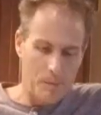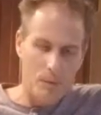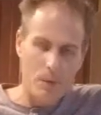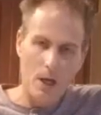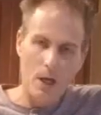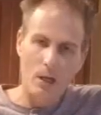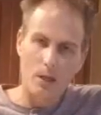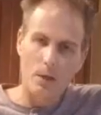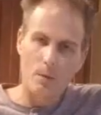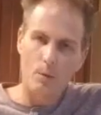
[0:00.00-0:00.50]

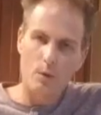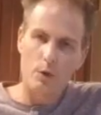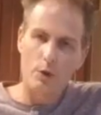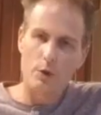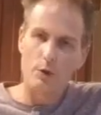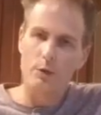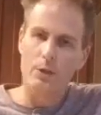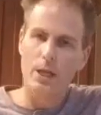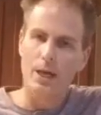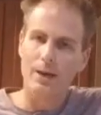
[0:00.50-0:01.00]
And then we'll
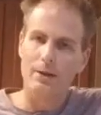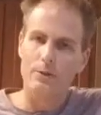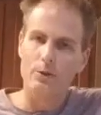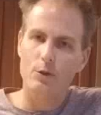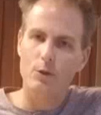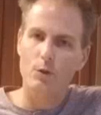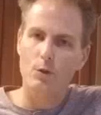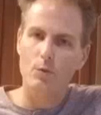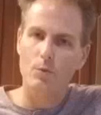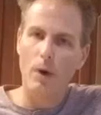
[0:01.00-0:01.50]
use that
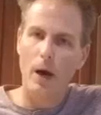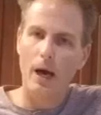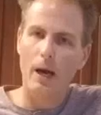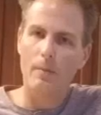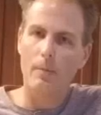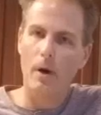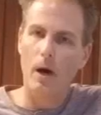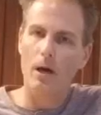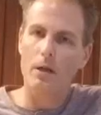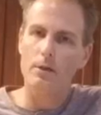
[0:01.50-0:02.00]
to
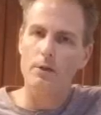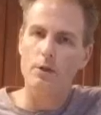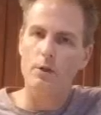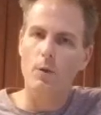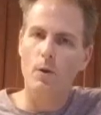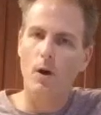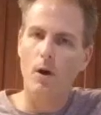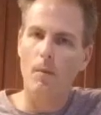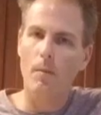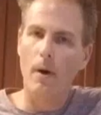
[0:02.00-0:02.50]
pipe
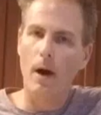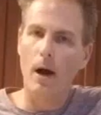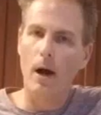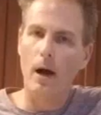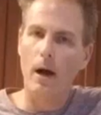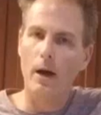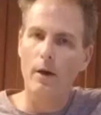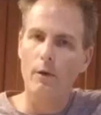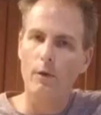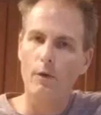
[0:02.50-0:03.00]
onto our
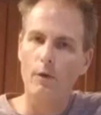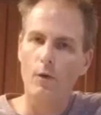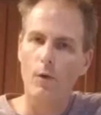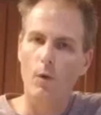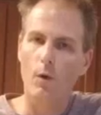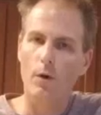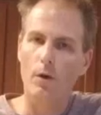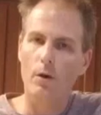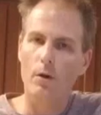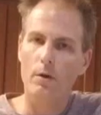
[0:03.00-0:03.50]
pie
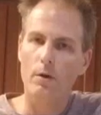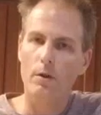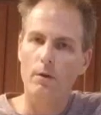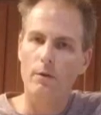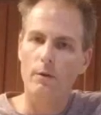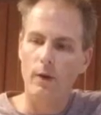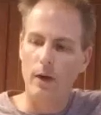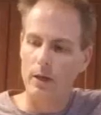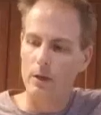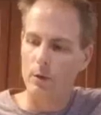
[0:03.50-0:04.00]
for the
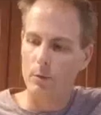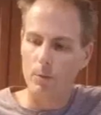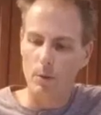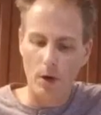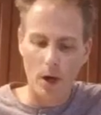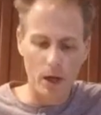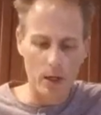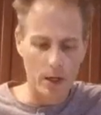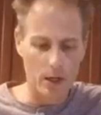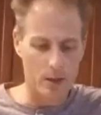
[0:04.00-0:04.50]
final
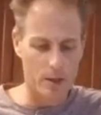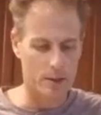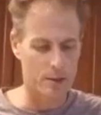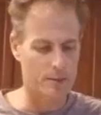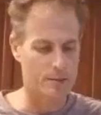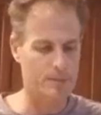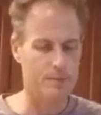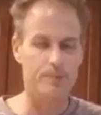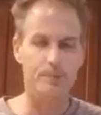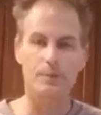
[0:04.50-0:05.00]
product.
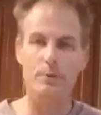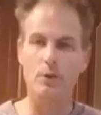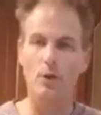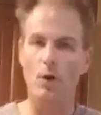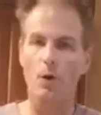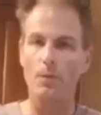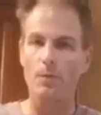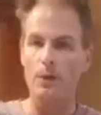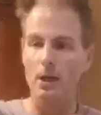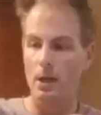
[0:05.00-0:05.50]

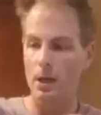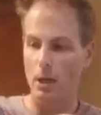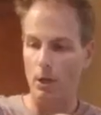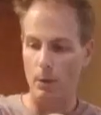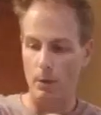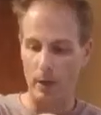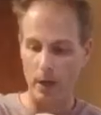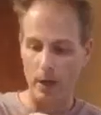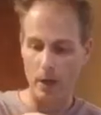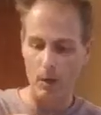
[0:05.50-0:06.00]
So here
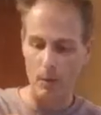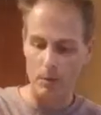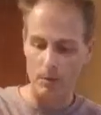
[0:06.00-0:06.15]
we go.